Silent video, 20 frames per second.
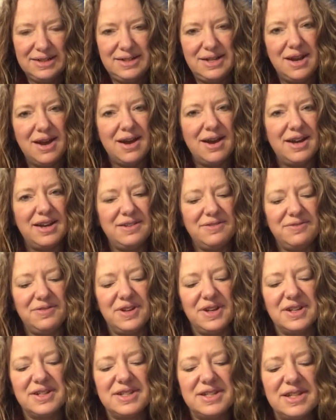9,
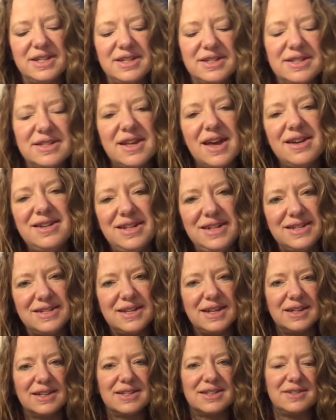verses
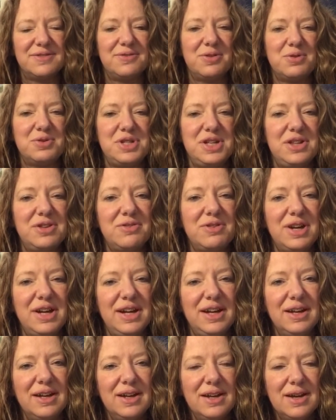36 to
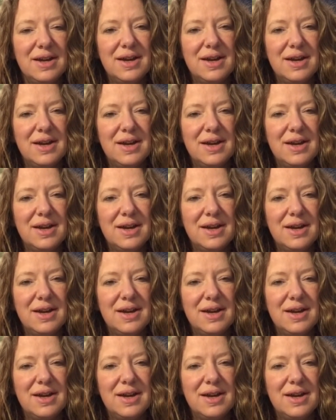43.